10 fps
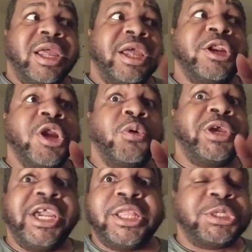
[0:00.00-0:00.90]
No
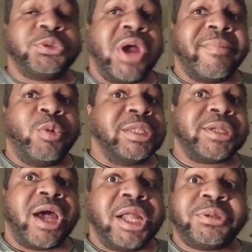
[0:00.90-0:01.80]
Heath drama with his
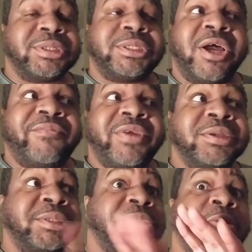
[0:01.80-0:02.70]
contract stuff there,
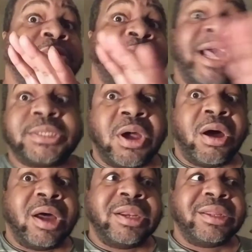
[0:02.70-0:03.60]
so that's
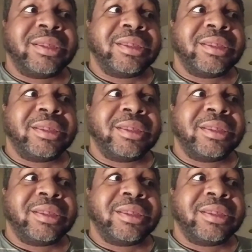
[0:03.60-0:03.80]
gone.